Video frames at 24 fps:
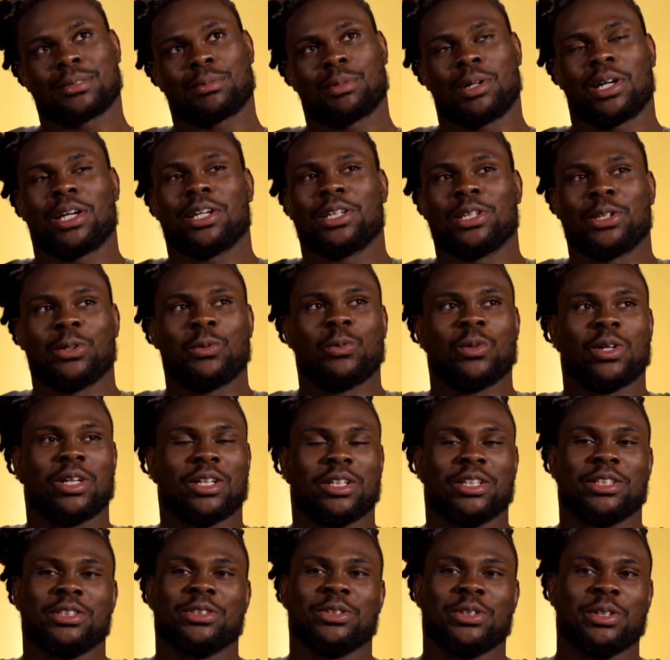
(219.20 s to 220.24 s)
Probably the
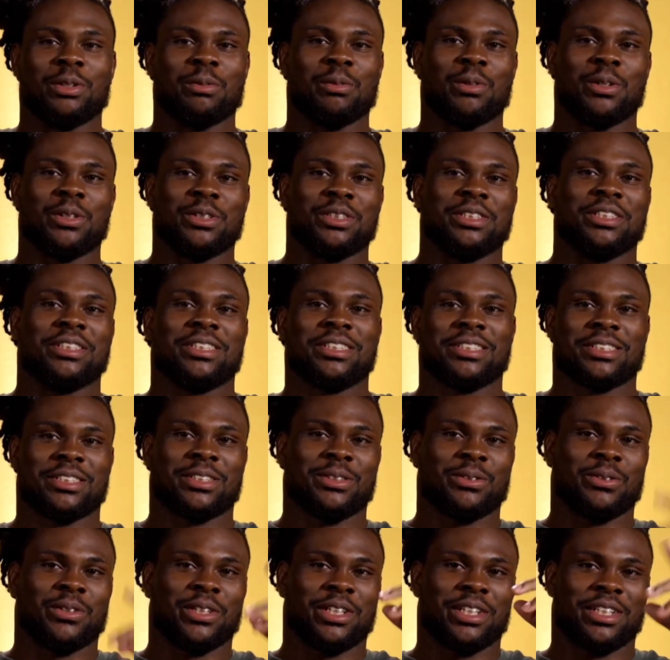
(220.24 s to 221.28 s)
100 emoji, just
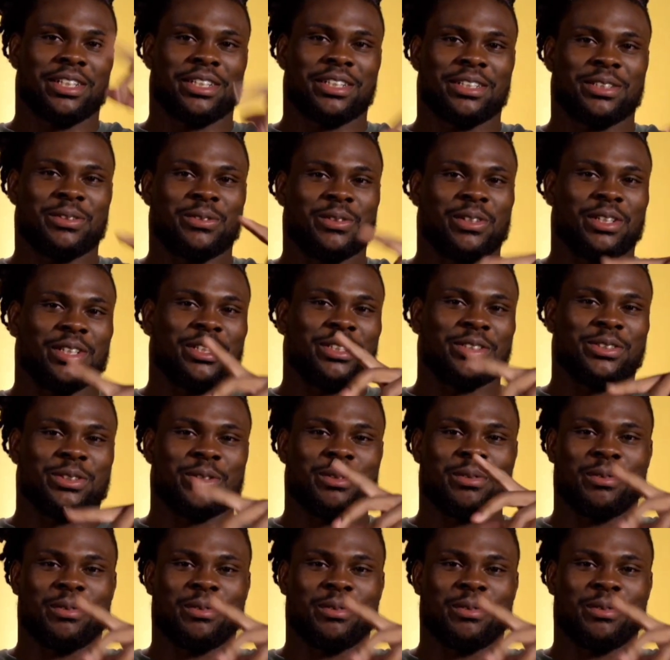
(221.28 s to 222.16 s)
the red 100